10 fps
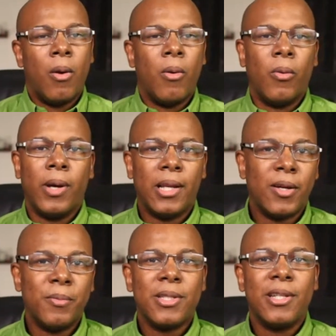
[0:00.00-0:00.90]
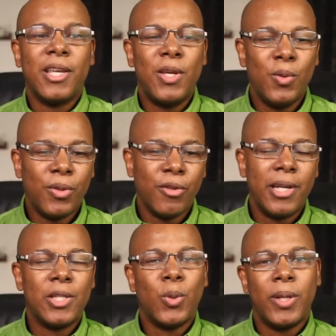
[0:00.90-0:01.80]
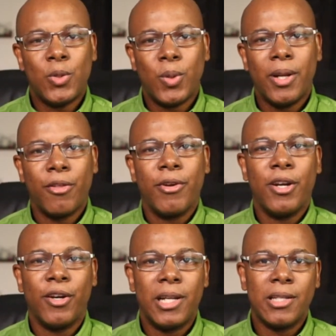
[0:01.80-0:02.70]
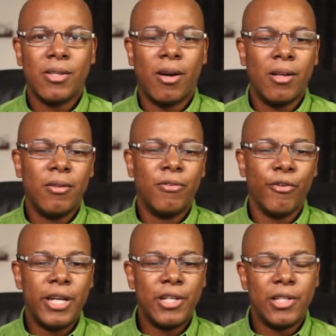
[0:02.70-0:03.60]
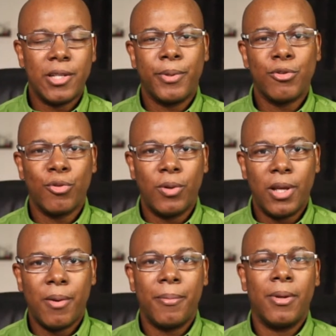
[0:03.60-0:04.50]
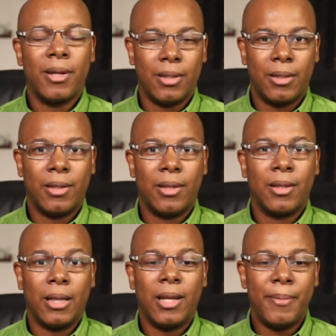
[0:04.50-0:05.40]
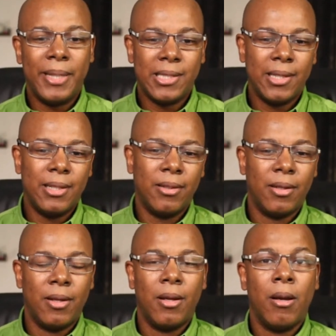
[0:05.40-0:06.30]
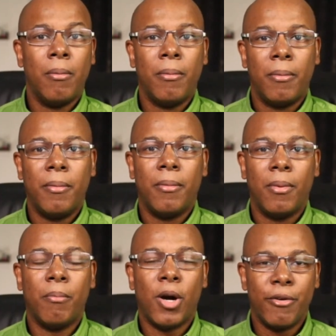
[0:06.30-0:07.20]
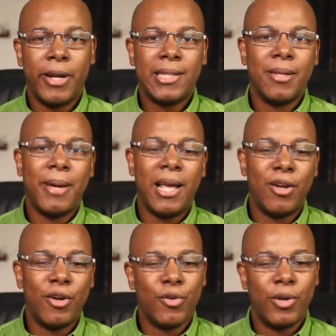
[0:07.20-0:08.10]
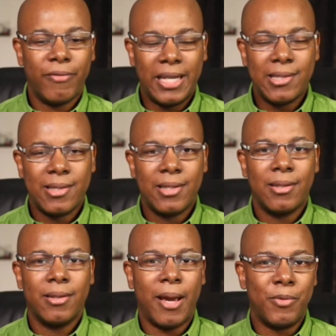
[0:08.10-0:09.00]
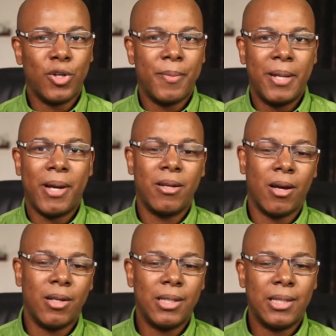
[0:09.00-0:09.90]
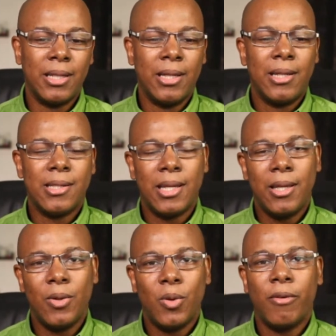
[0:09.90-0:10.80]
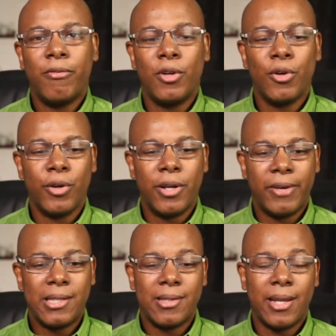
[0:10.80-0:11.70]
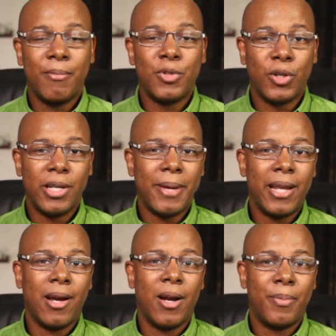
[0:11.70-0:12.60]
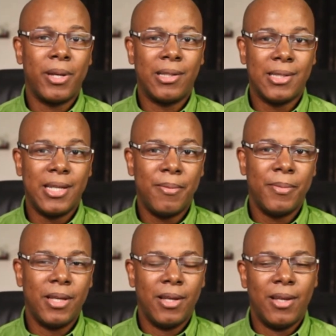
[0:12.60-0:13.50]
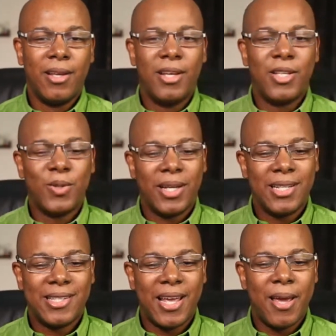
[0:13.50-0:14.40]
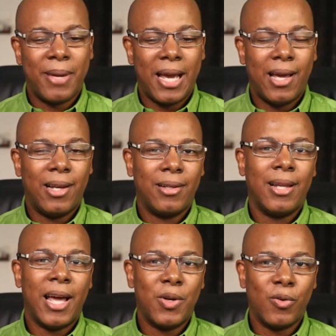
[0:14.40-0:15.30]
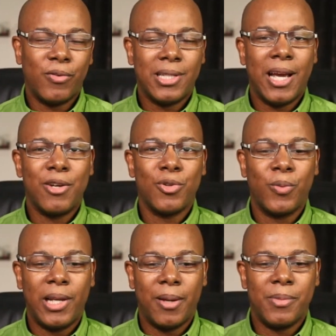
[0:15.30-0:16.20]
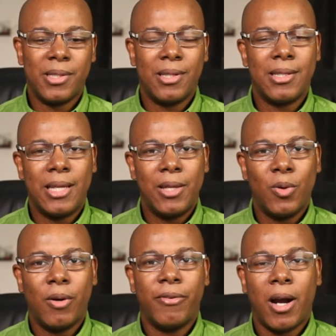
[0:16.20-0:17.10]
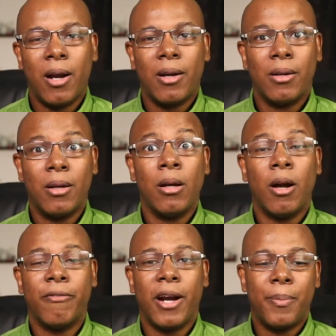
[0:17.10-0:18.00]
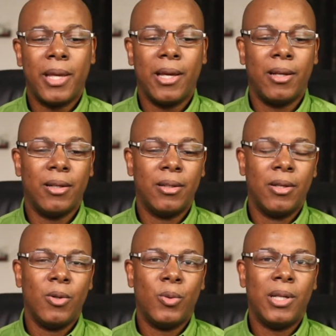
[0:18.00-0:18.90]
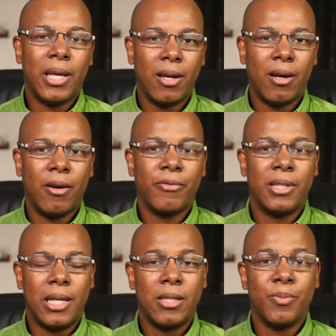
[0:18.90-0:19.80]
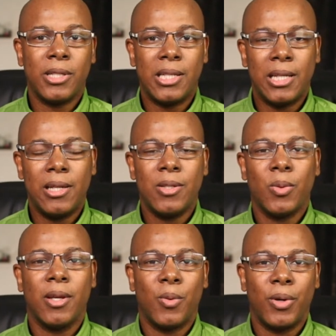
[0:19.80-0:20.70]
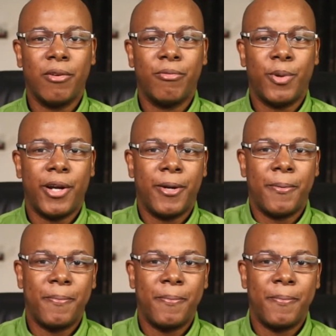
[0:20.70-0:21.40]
Welcome to the Q3 2023 earnings call for Regency Petroleum Limited, moderated by Learn Grow Invest. I'm Jeremy McDonald, CEO of Learn Grow Invest, and I'm joined by the RPL team. So at this time, I'll hand over to Andrew Williams, CEO of RPL, who will kick off today's proceedings with a word of prayer.